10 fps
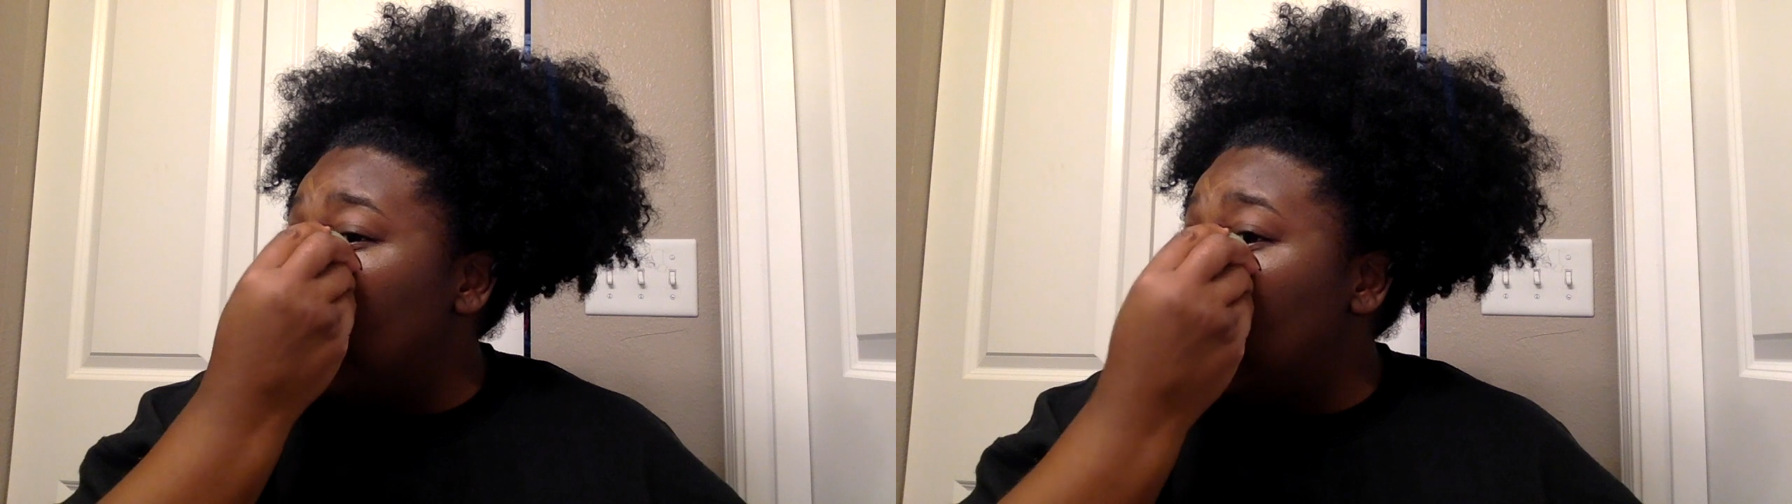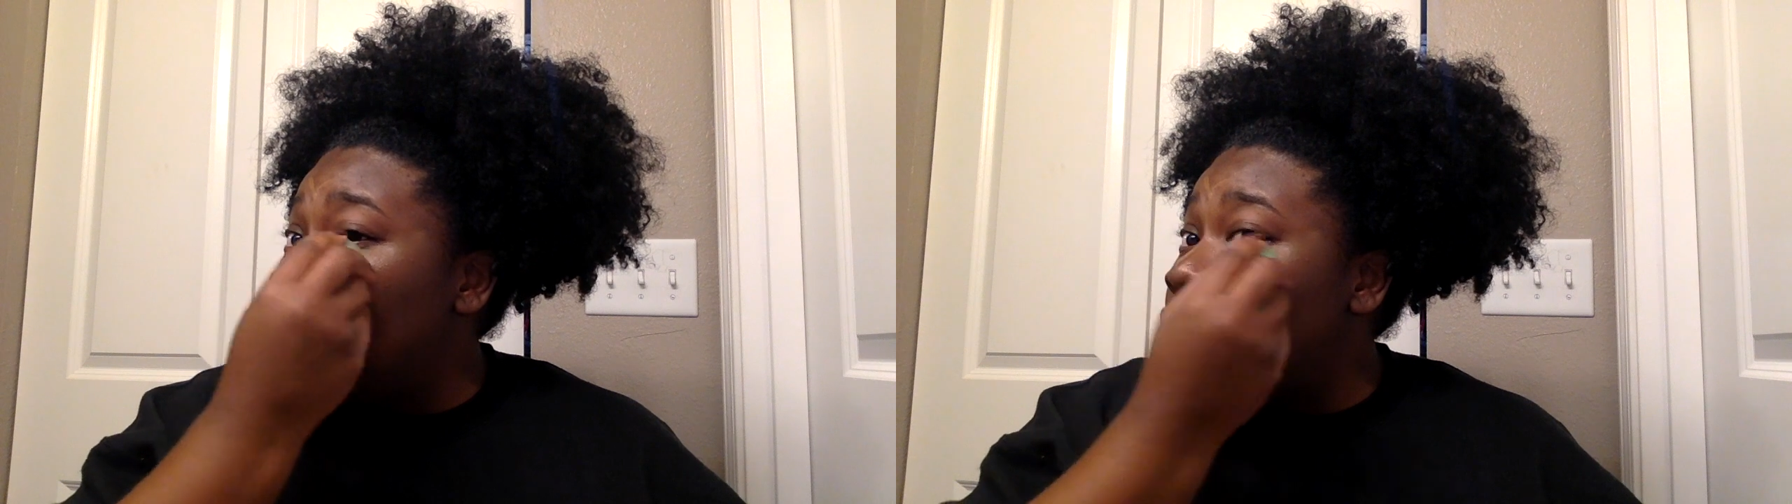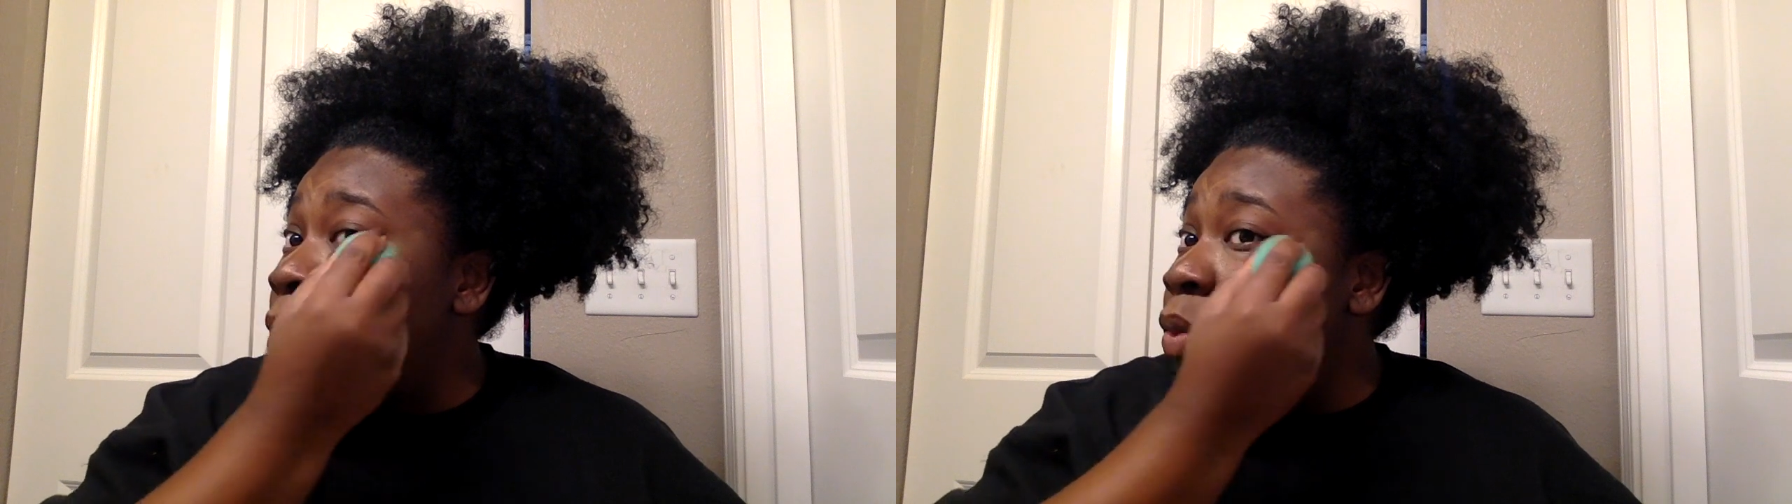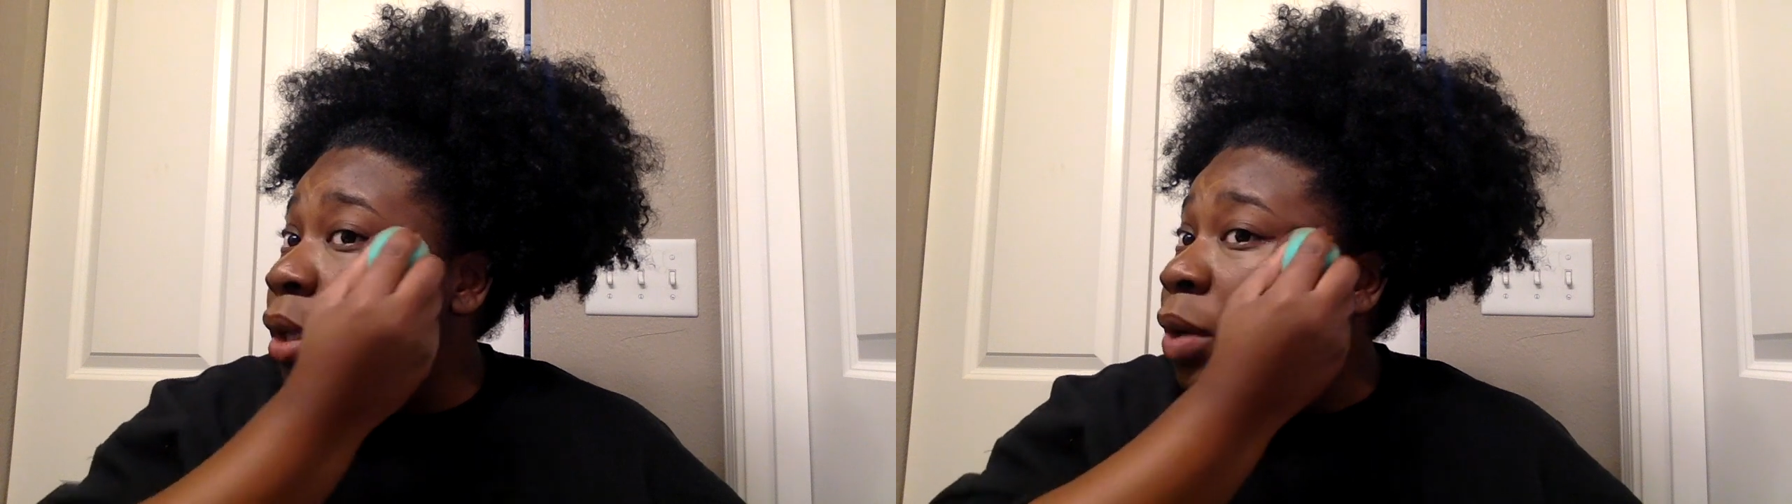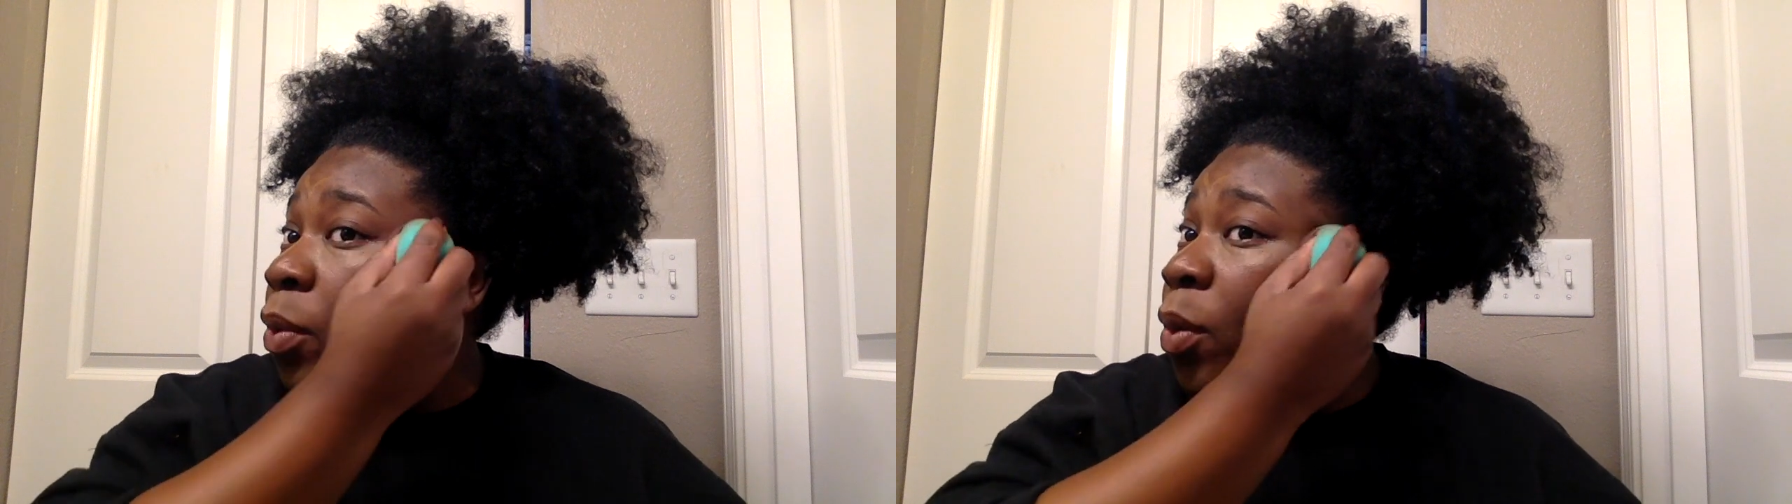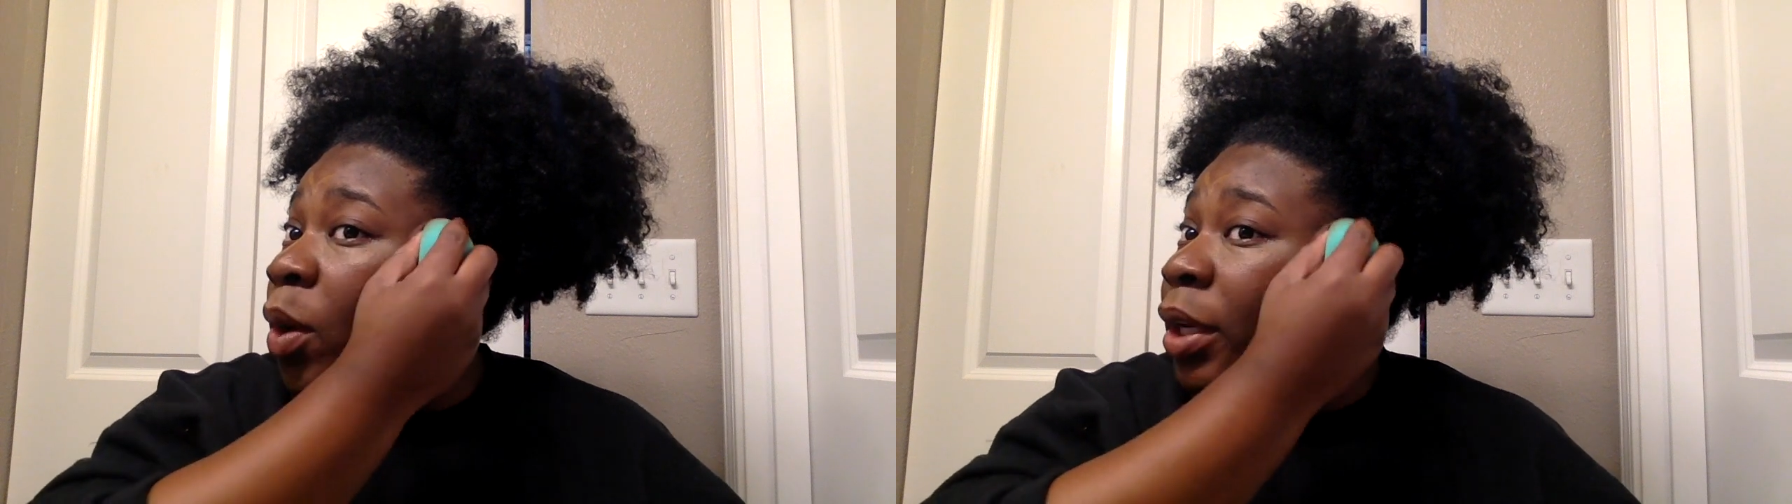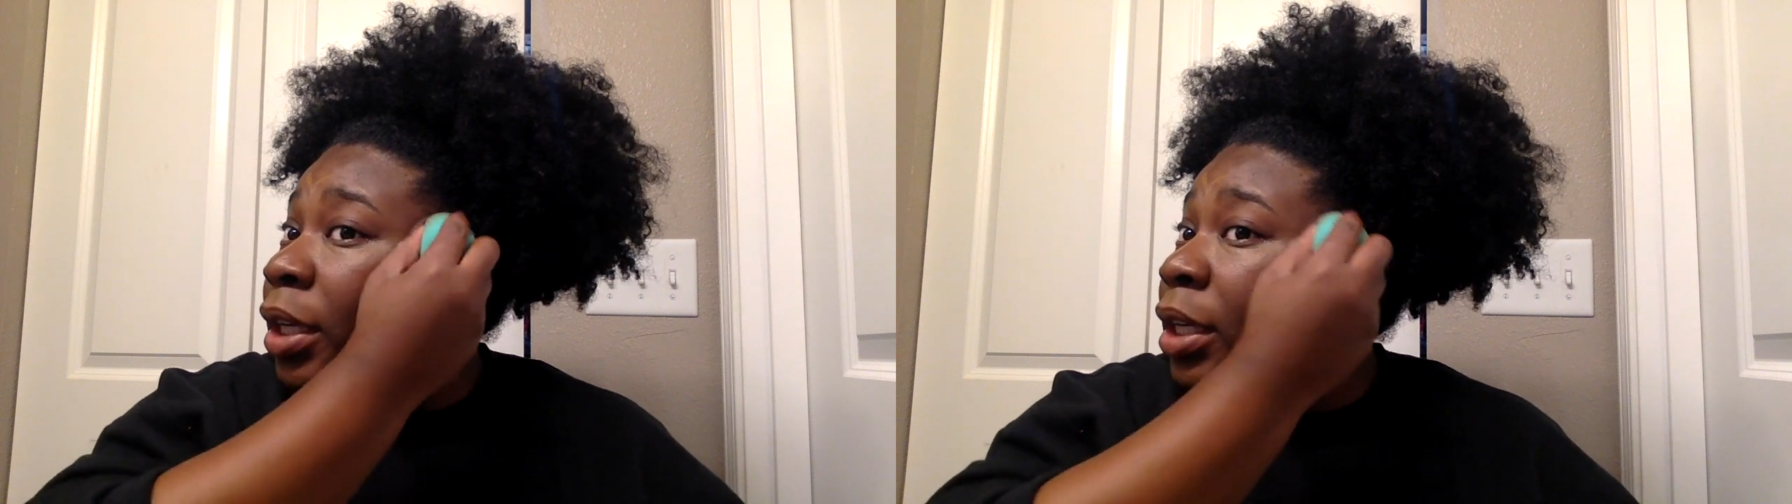there's only one